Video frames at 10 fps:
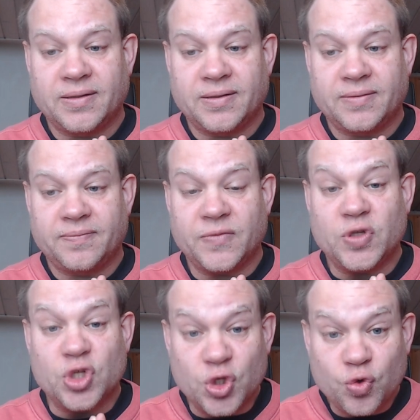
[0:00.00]

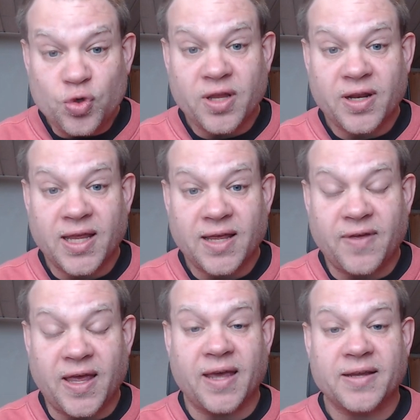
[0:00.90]
You can have
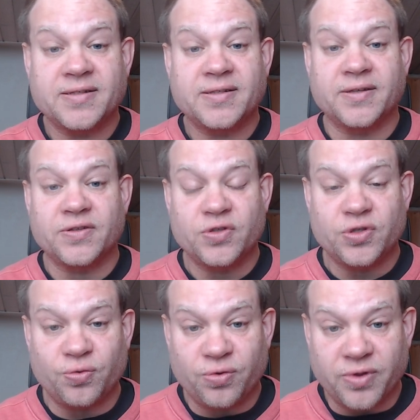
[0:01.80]
access to
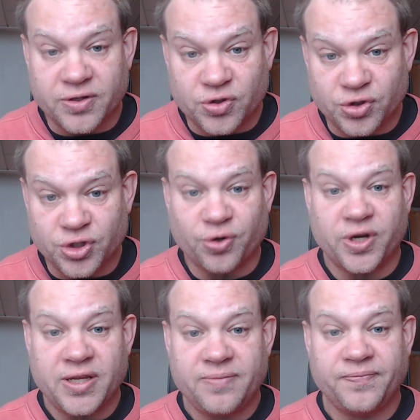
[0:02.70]
this journey.
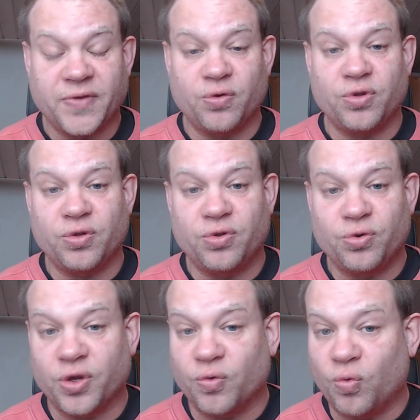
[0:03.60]
You, you, you can
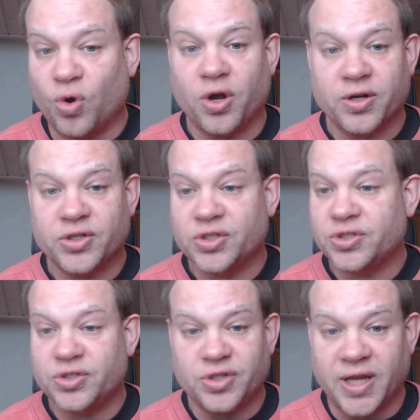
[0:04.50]
watch
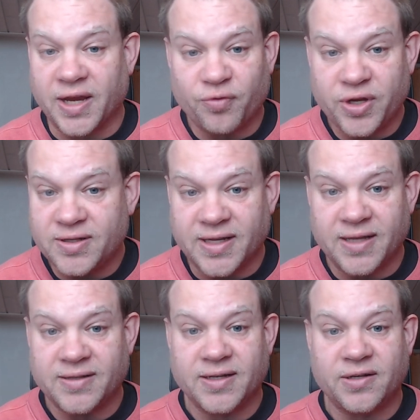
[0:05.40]
every
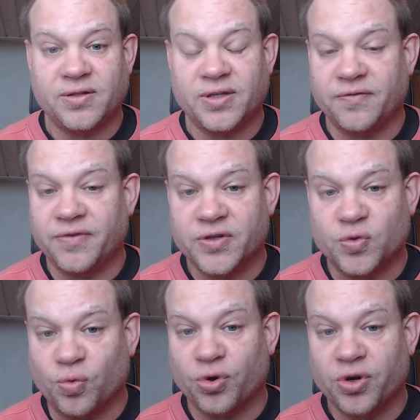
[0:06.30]
detail of this
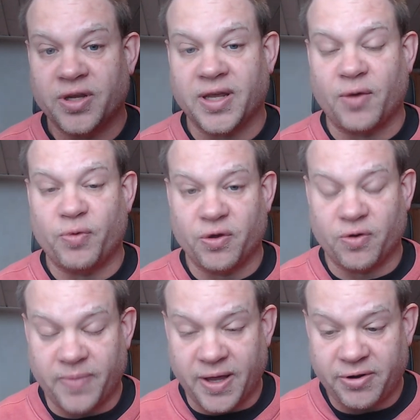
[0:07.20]
work, how we go about
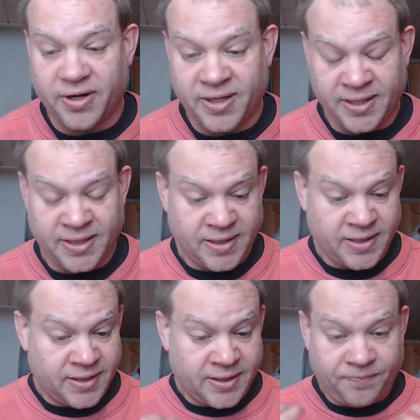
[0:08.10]
it.
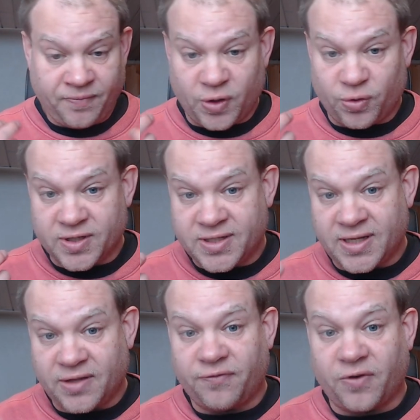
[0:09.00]
You can see the
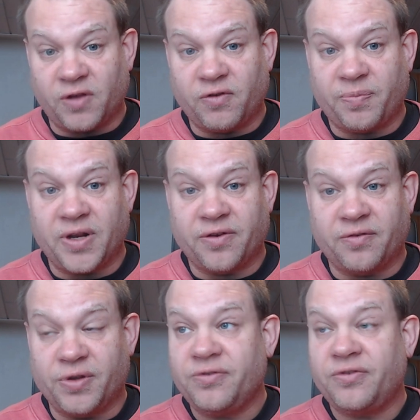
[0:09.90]
follow up
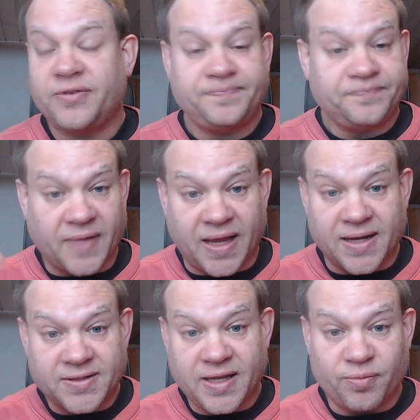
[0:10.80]
interviews as they
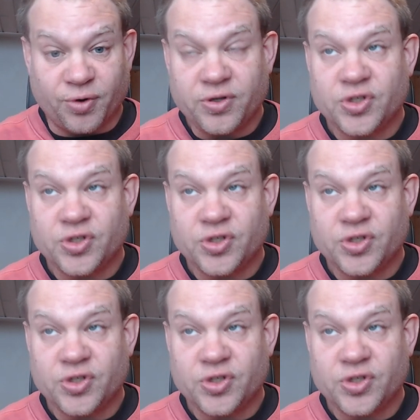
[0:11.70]
emerge.